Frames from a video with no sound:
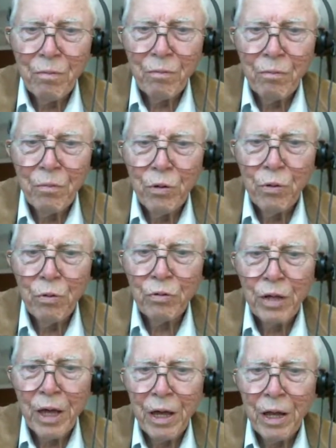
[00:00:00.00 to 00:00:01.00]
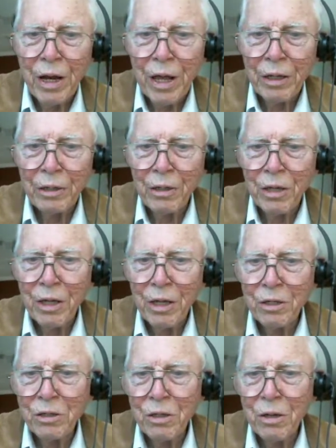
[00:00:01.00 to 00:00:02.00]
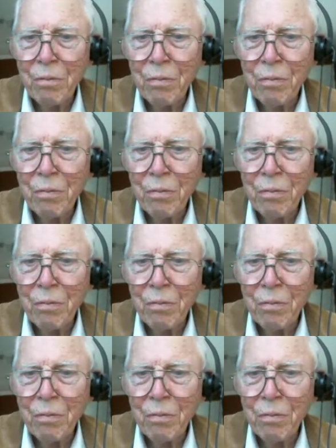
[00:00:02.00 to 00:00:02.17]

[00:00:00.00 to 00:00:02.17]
moves out like this,